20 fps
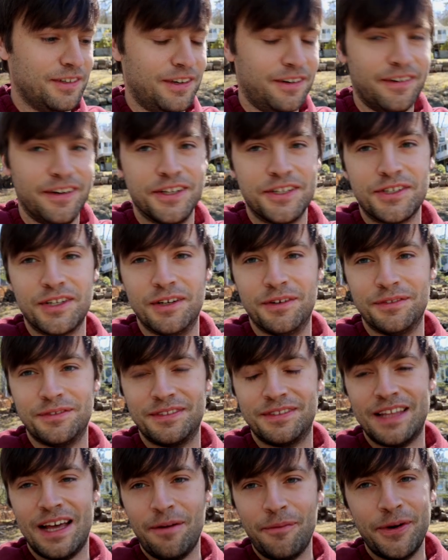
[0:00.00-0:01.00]
All right, so
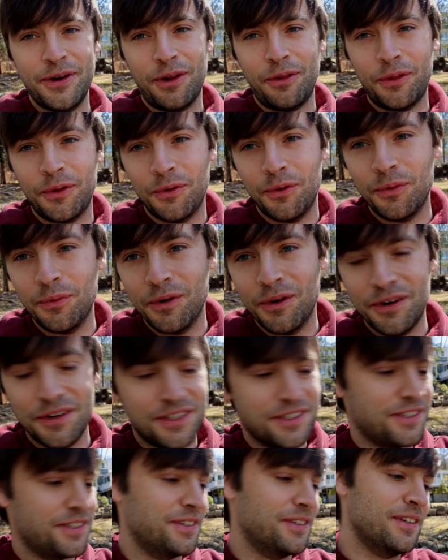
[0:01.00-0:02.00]
that went a little
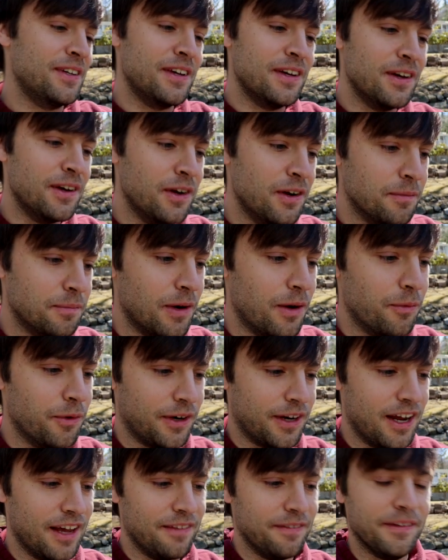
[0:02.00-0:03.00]
worse, but we're
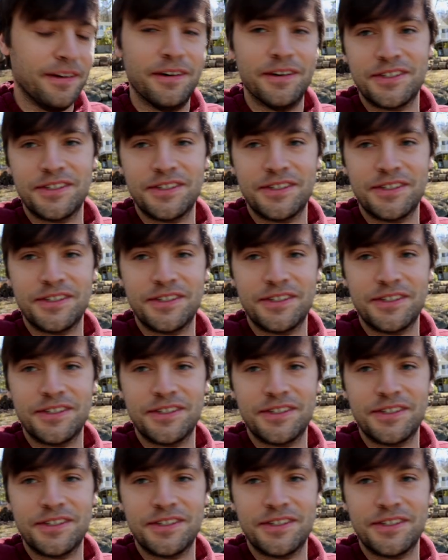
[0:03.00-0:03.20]
getting there.